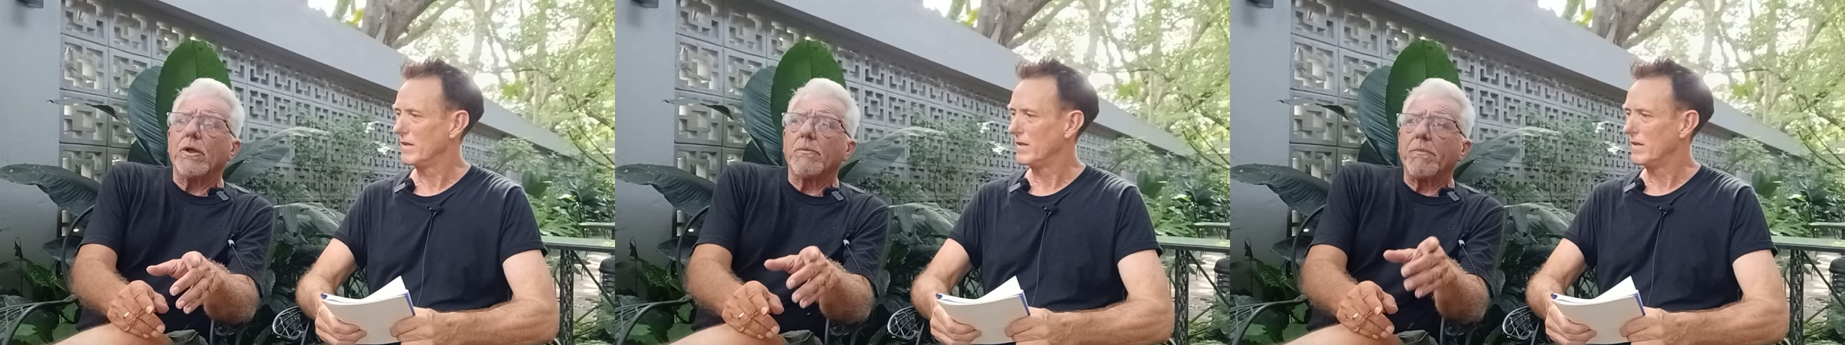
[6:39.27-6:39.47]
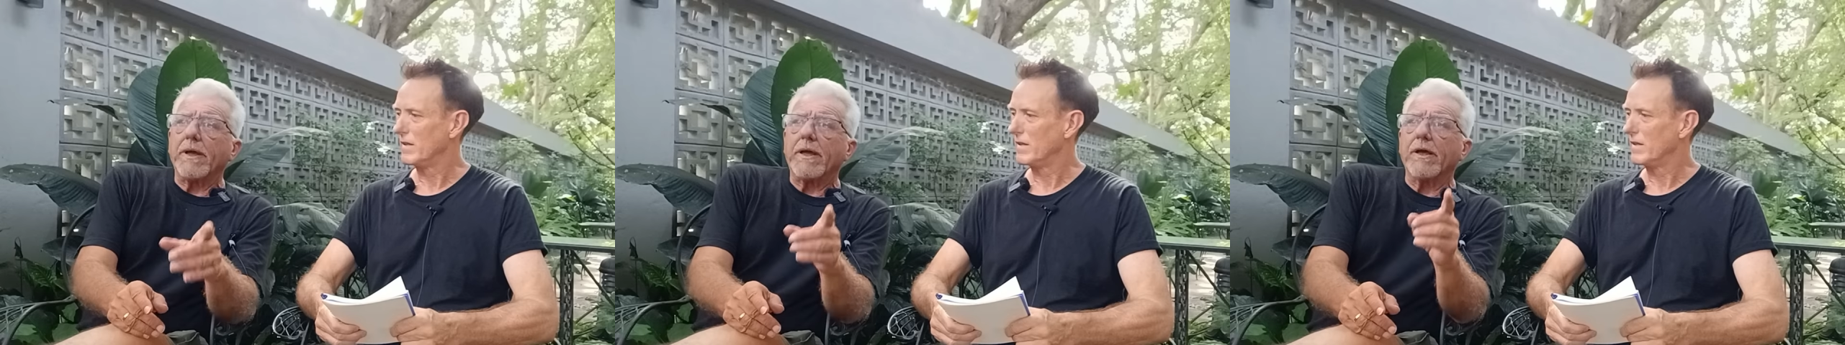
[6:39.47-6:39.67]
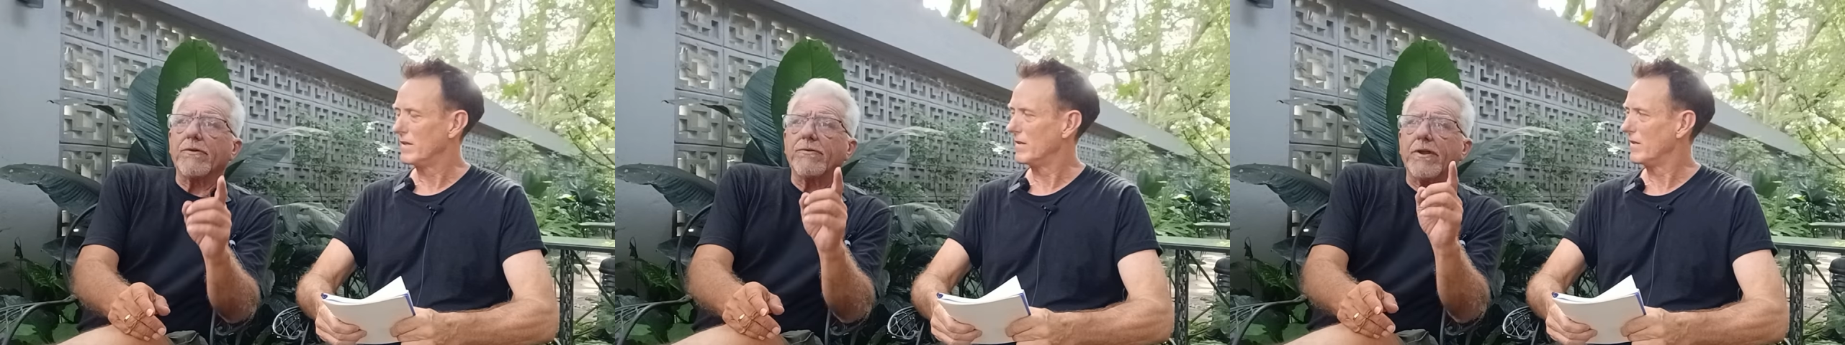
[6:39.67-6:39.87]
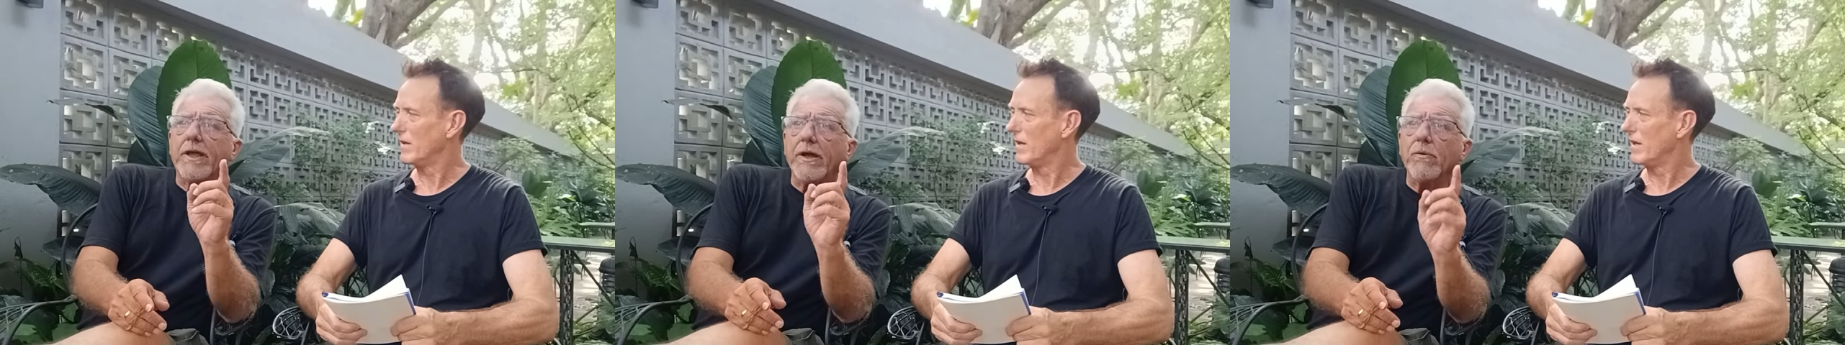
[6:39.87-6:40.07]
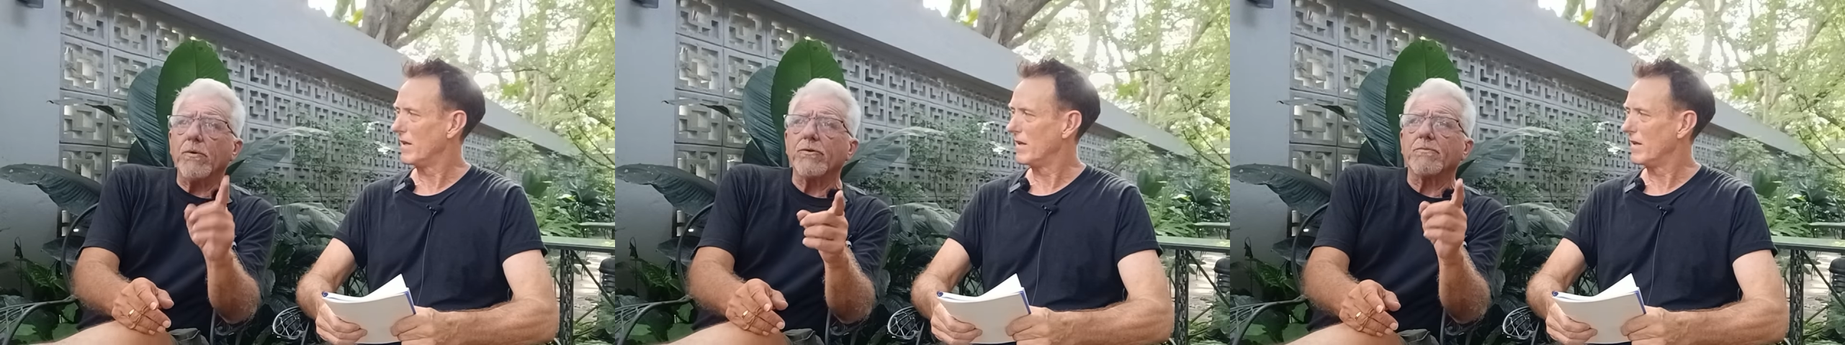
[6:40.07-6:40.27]
Speaker 1: because
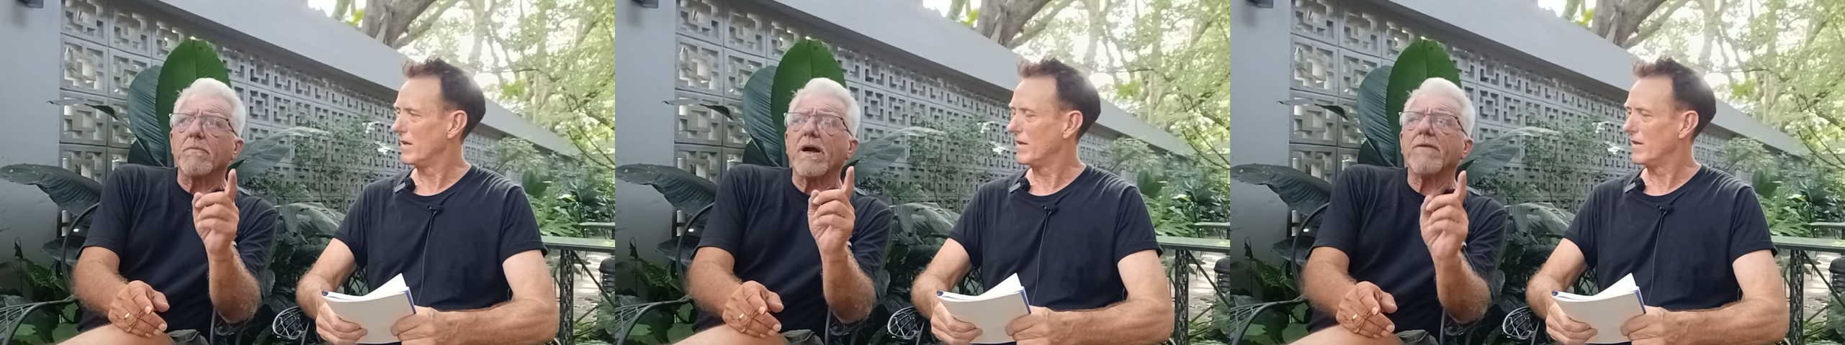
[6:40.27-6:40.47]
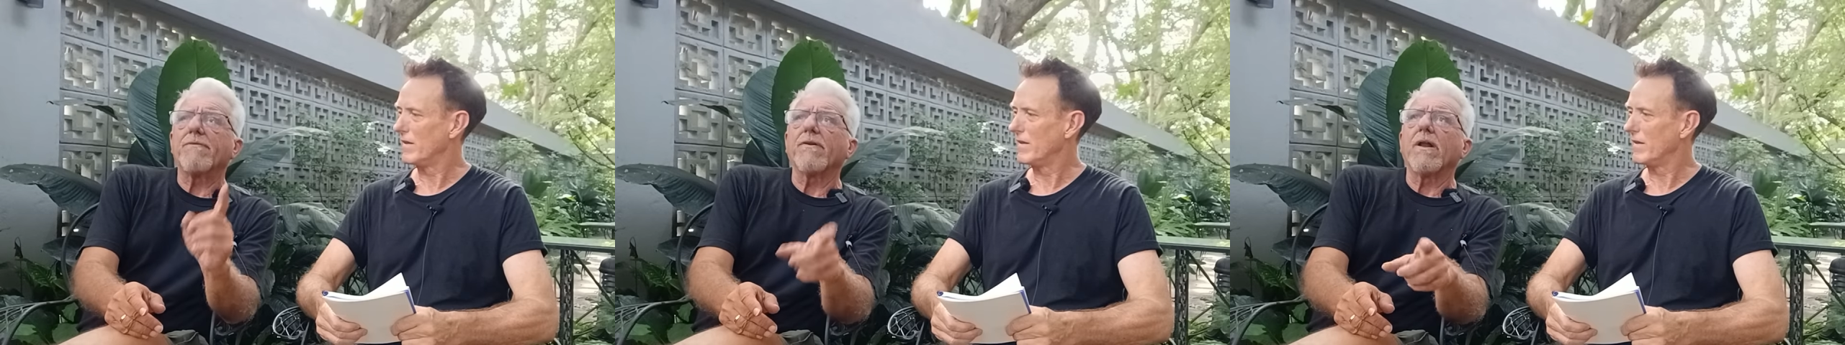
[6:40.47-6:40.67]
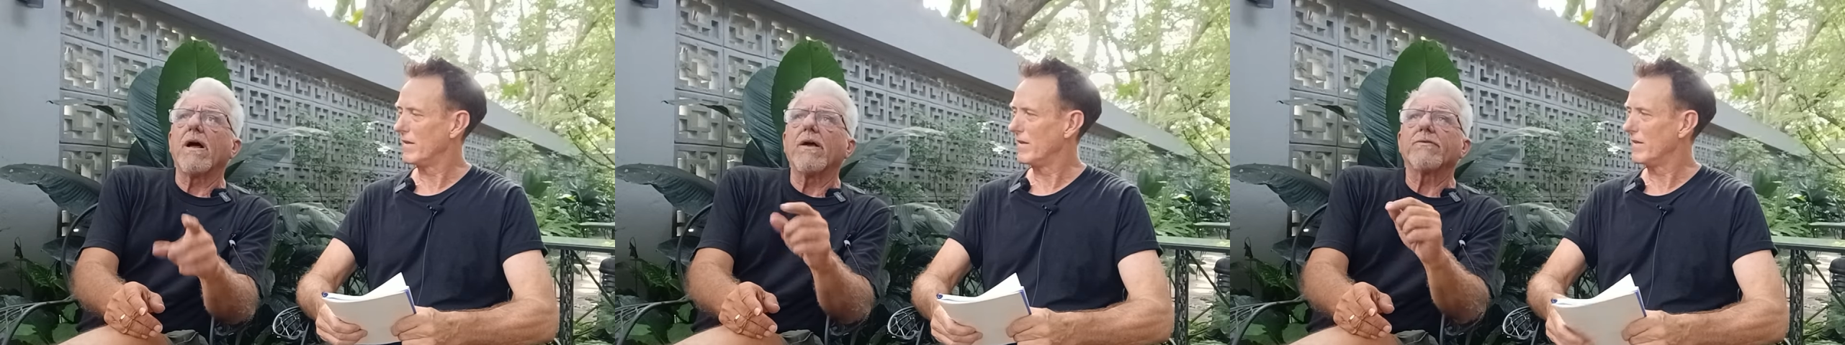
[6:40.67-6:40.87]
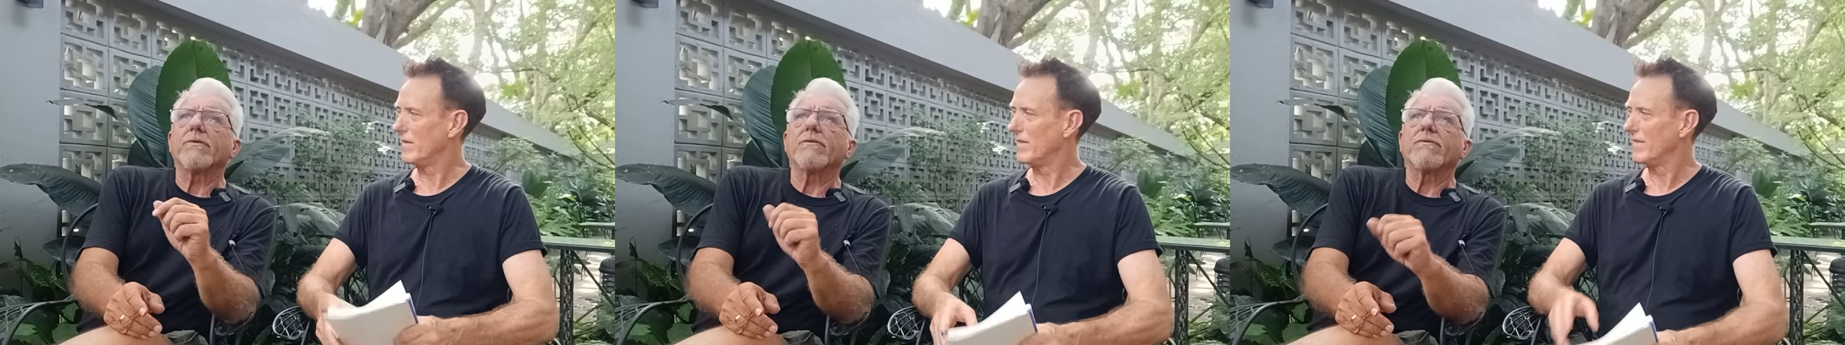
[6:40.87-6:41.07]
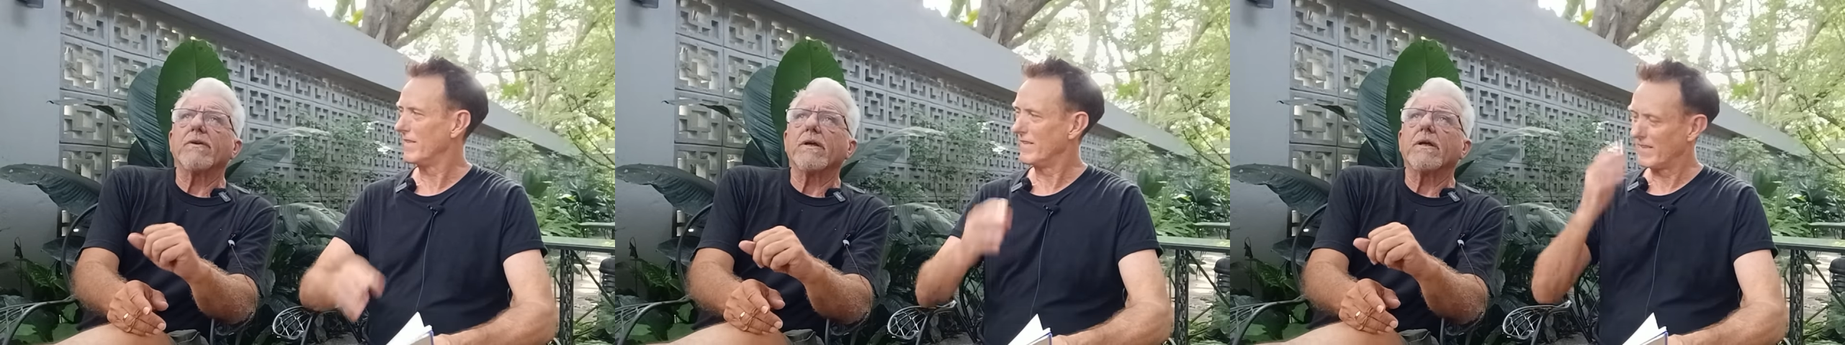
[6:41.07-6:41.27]
here was my
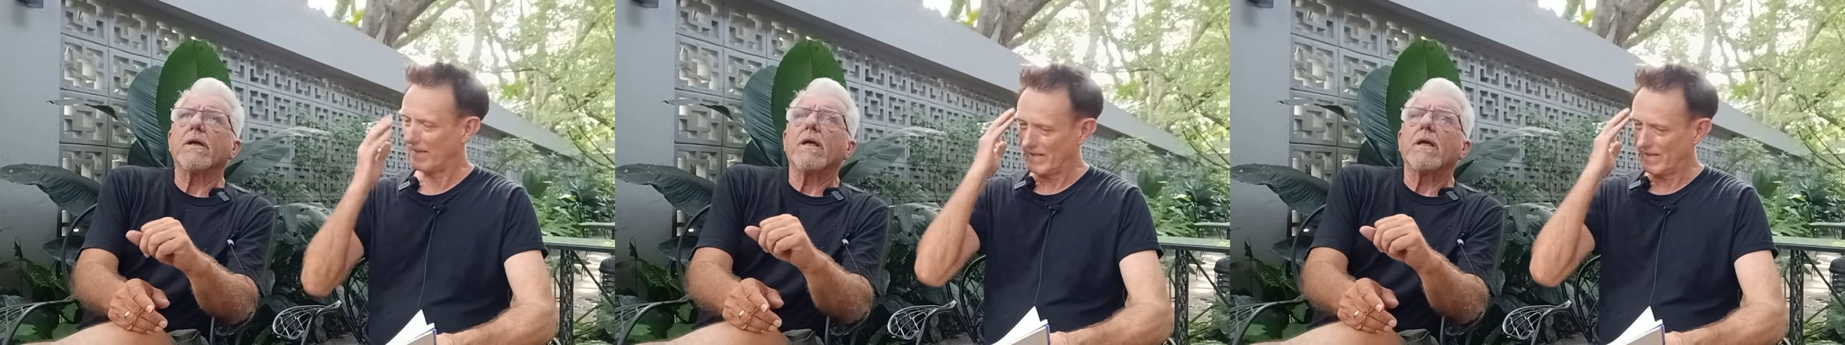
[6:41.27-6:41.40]
philosophy.